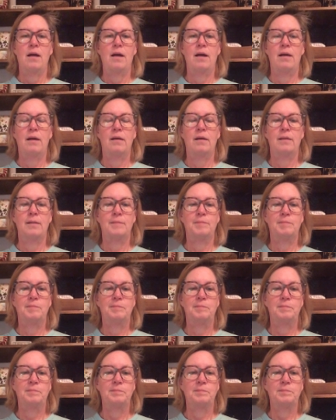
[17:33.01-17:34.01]

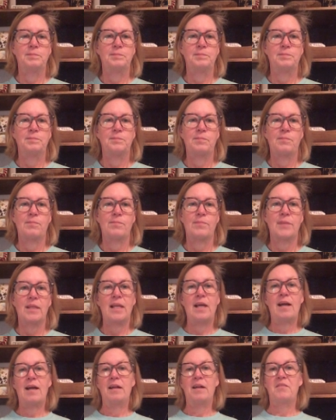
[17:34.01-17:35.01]

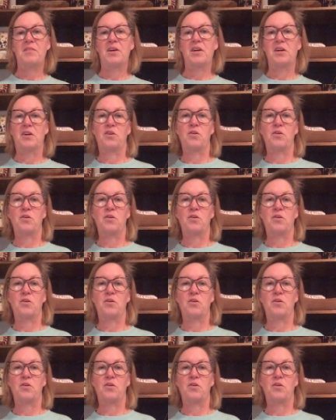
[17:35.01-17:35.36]
kind of a